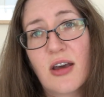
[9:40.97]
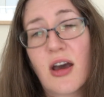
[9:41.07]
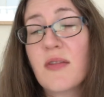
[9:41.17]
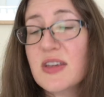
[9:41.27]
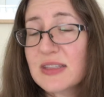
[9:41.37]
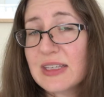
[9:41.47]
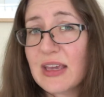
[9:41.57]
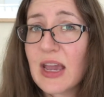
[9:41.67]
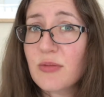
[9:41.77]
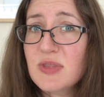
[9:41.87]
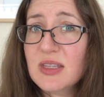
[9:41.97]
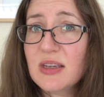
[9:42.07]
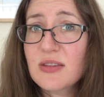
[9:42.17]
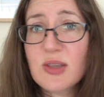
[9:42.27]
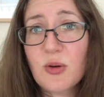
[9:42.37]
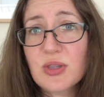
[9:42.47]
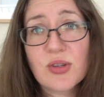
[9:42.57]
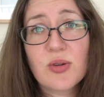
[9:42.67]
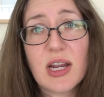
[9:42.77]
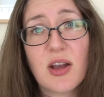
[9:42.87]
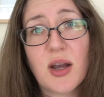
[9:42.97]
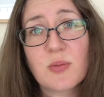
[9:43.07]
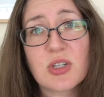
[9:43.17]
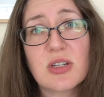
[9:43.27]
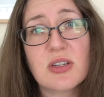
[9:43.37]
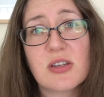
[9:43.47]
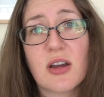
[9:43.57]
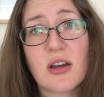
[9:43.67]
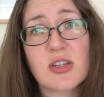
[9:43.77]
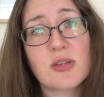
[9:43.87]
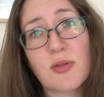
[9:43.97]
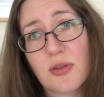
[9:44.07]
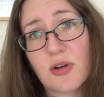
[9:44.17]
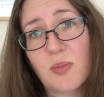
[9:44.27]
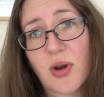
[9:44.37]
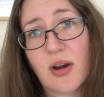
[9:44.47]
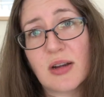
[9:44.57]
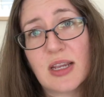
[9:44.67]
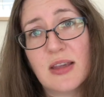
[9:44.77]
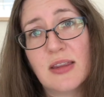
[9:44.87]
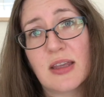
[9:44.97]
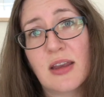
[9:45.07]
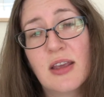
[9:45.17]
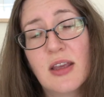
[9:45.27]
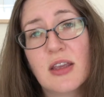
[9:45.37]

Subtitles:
Obviously, counseling is always a great option to talk to a third party that,